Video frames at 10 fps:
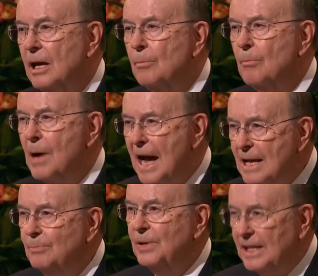my
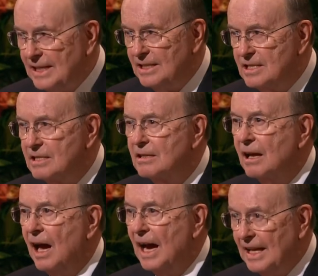peace
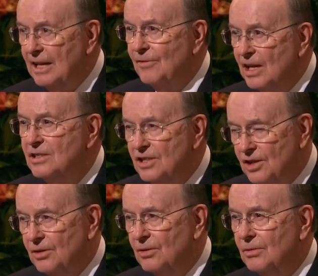I give unto
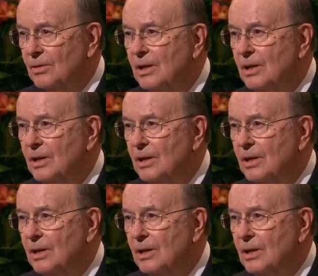you.